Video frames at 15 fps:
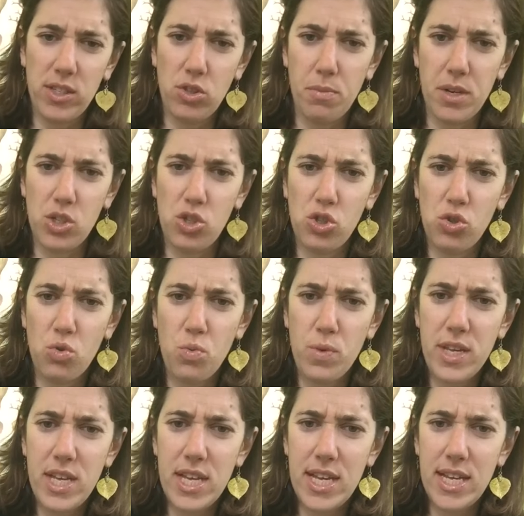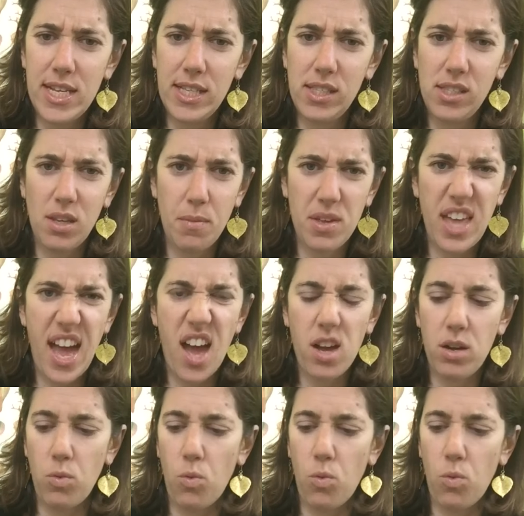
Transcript: So I'm going to squeeze some of that